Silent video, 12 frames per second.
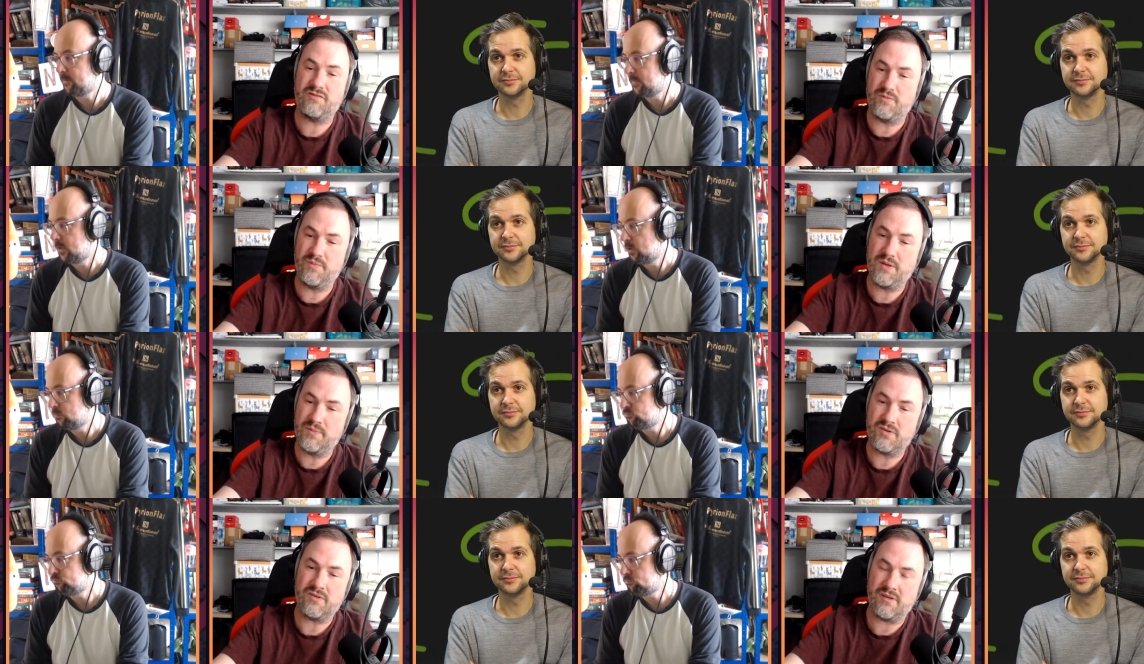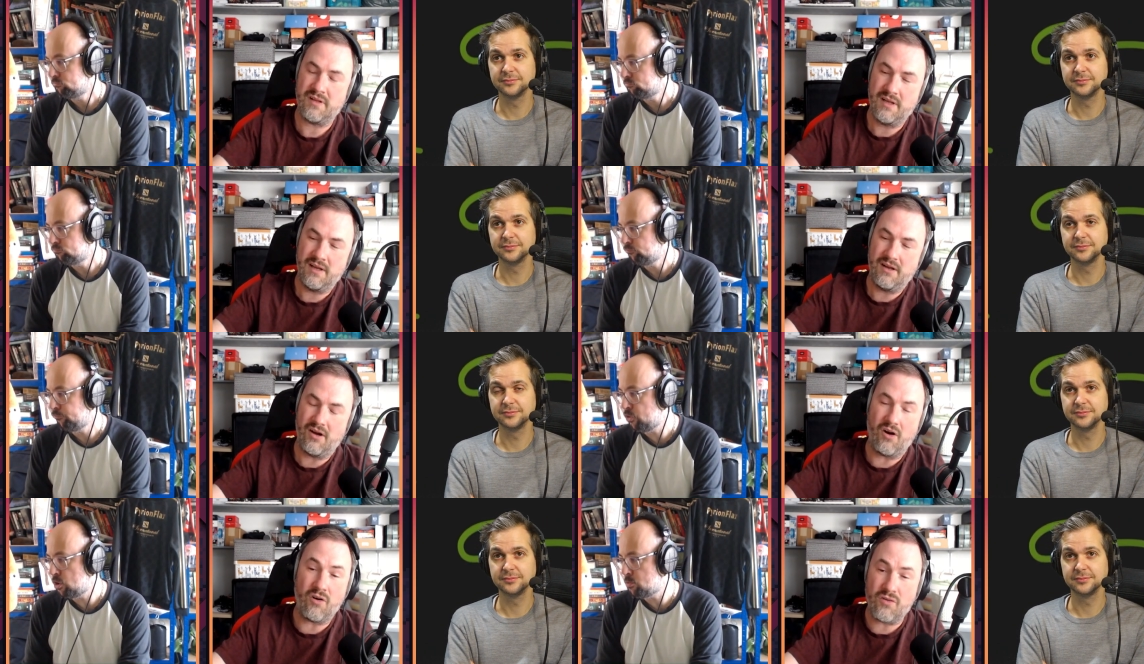Speaker 1: from people
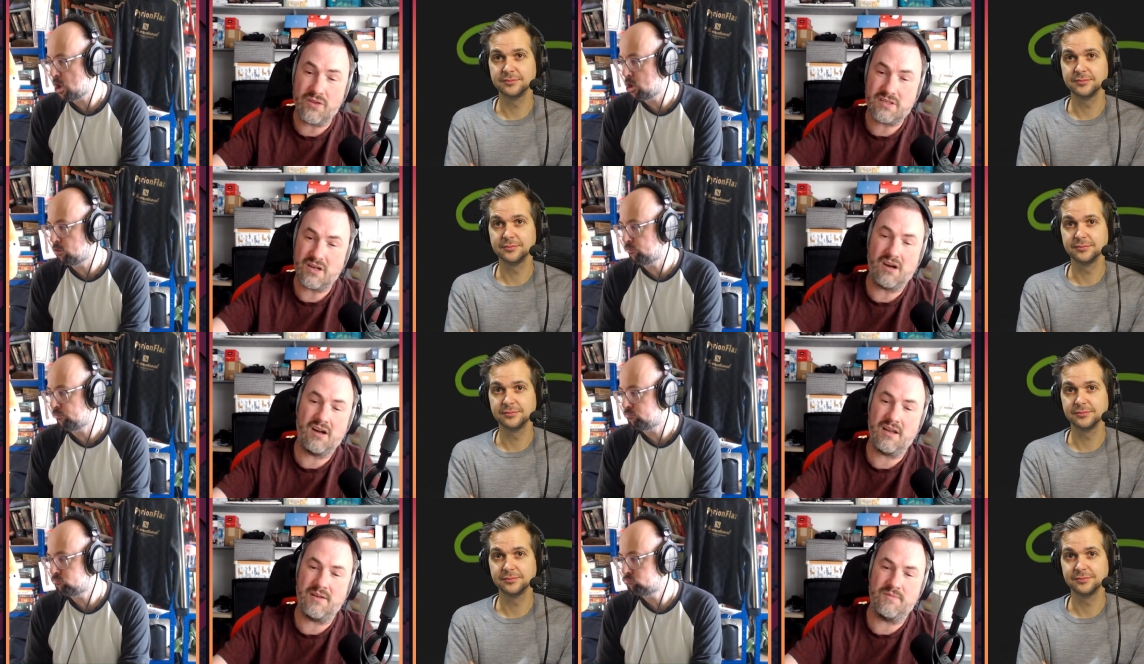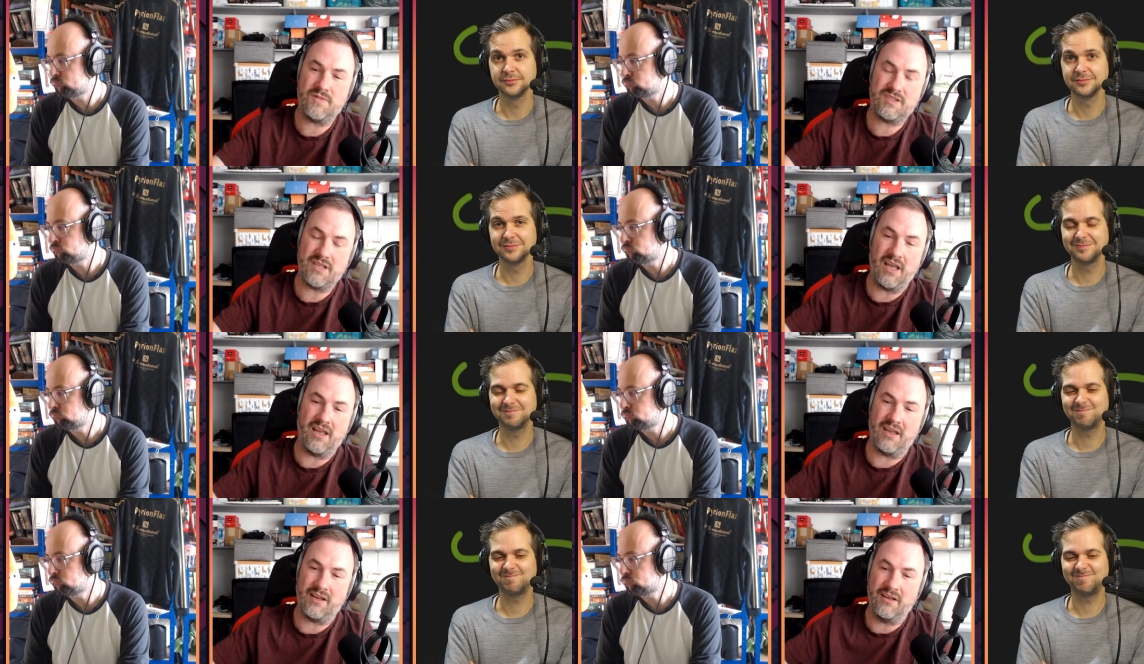females. all the time
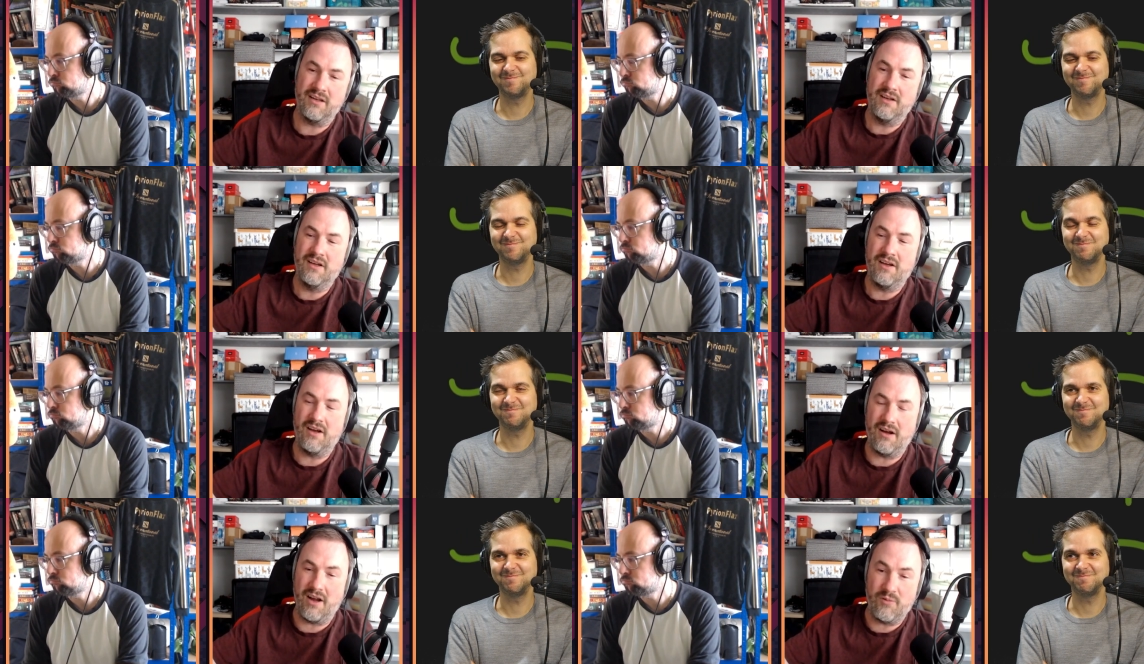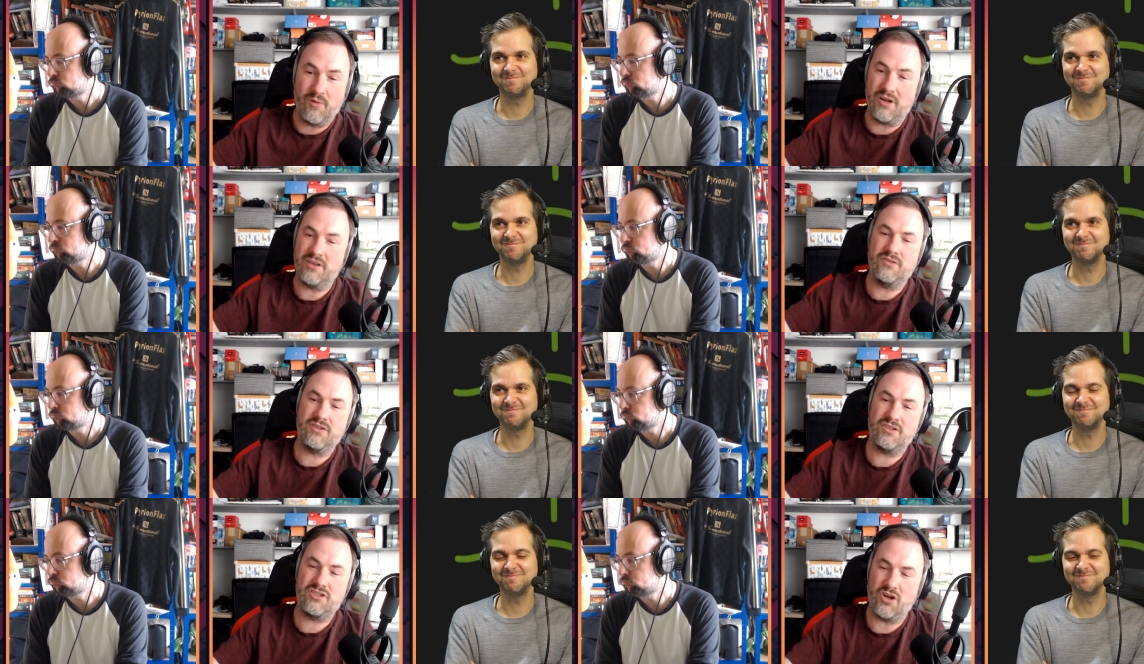saying I want
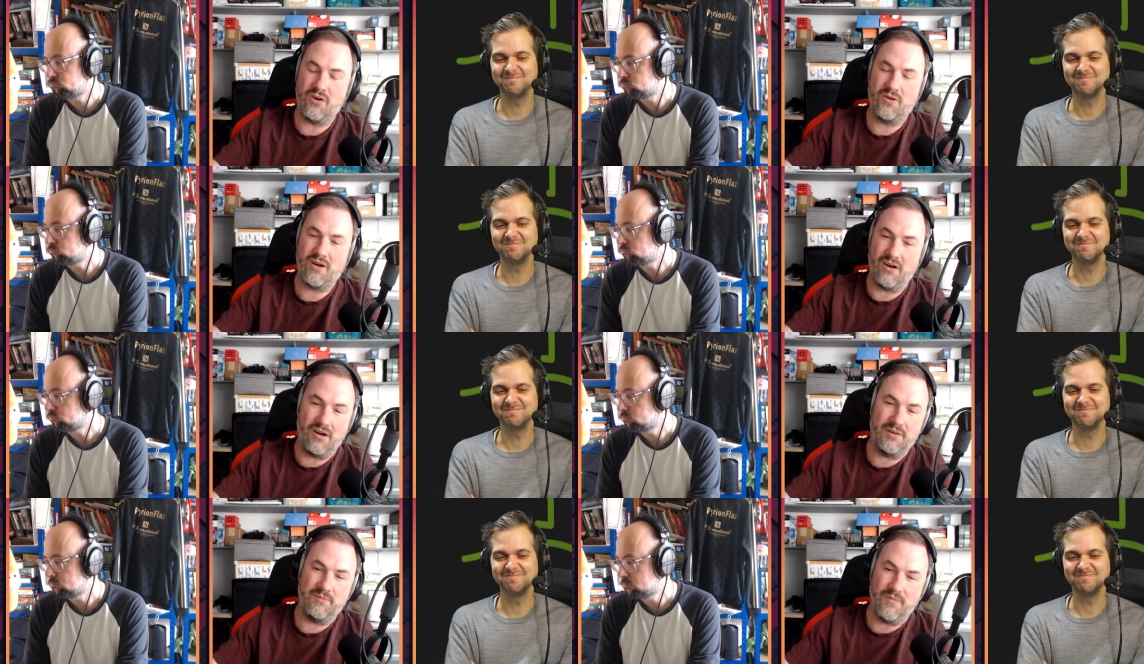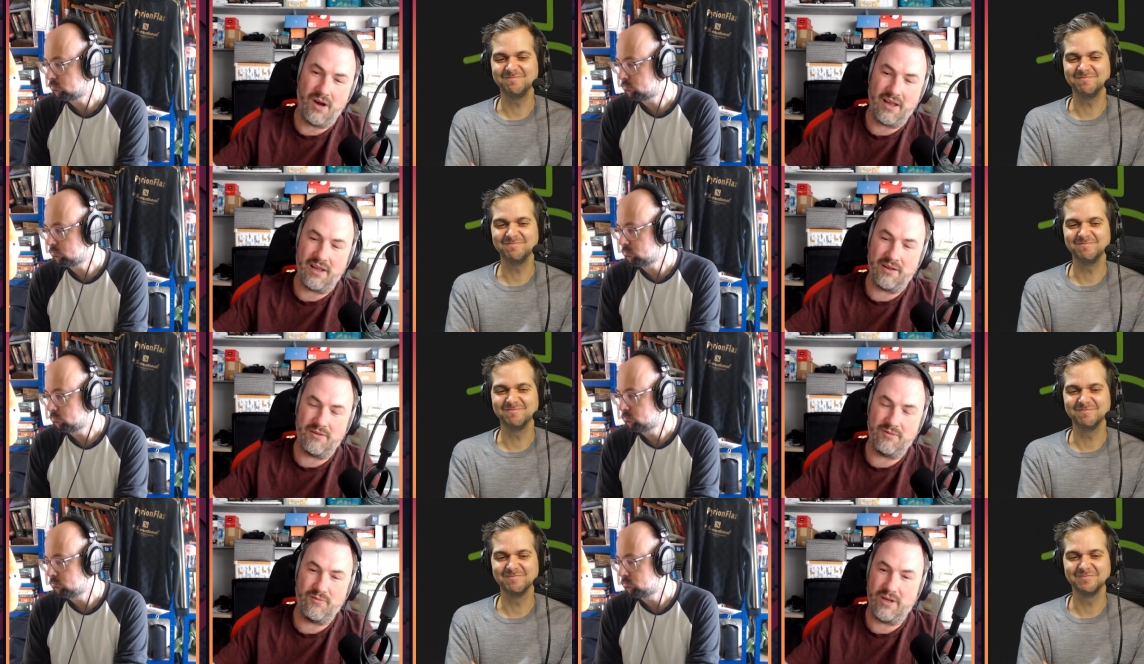you to choke on
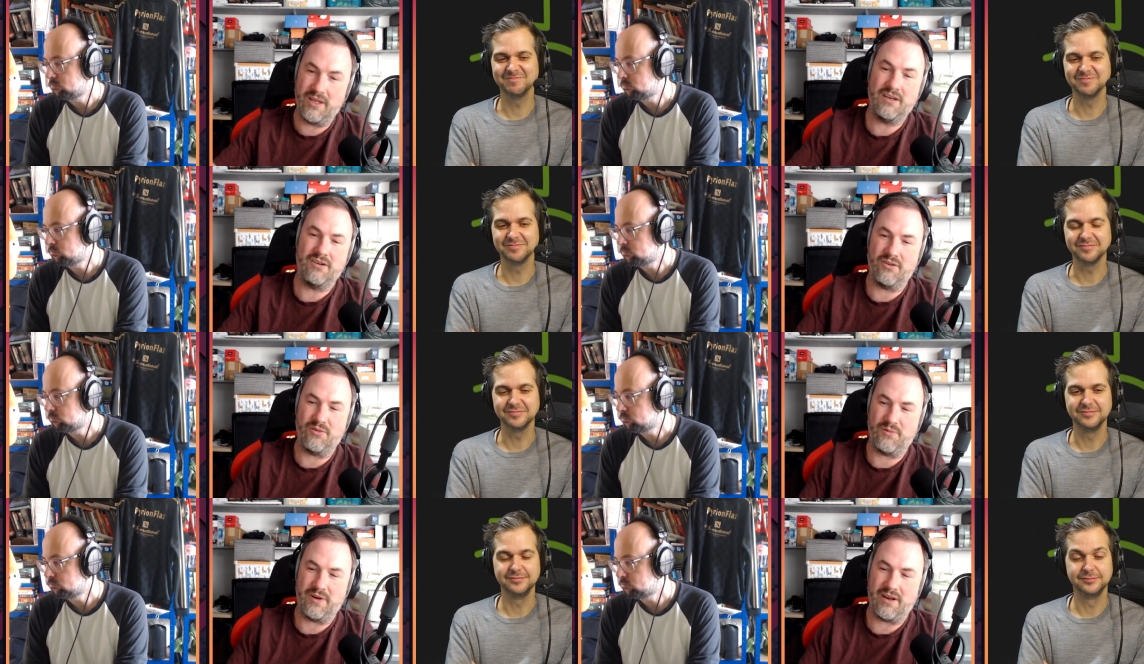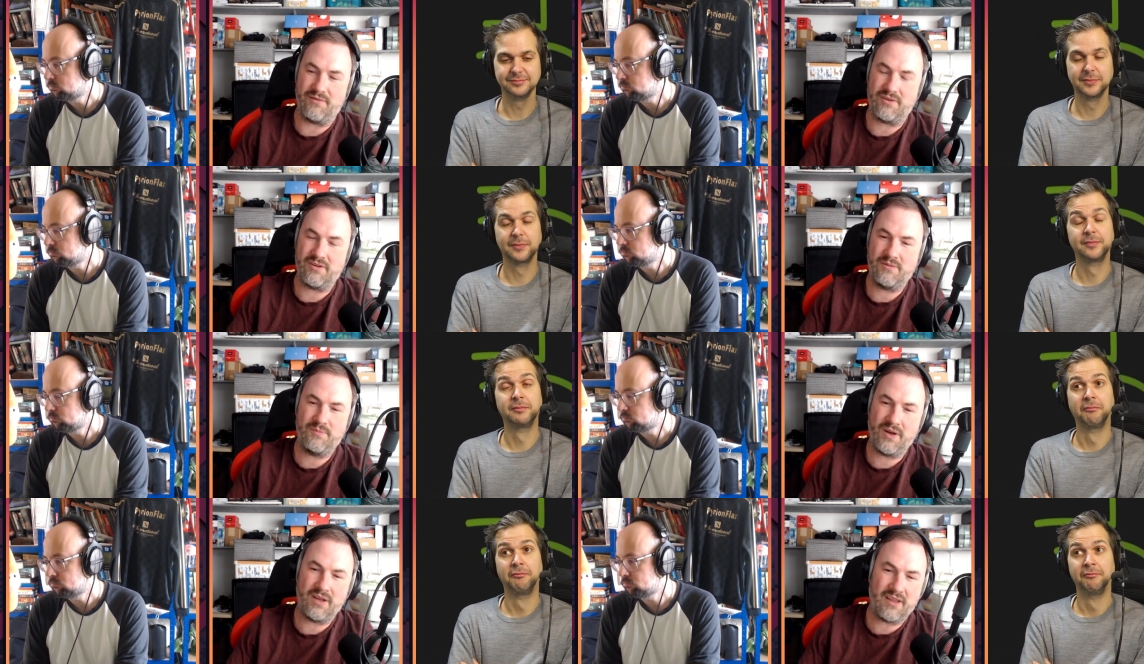my wiener or whatever.
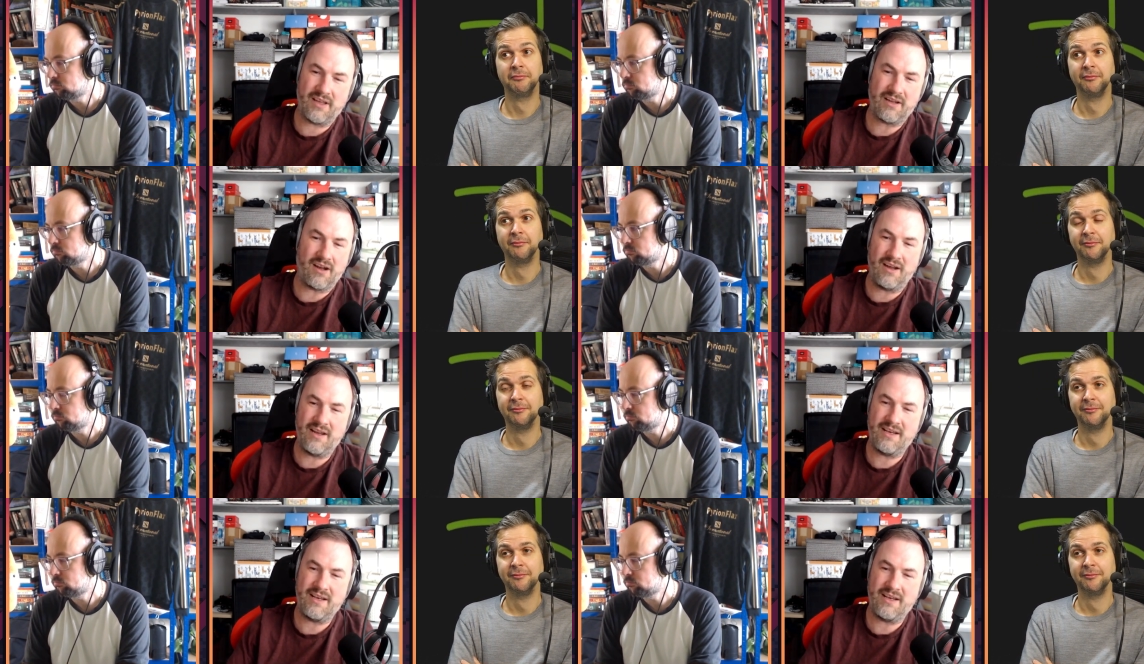But like, I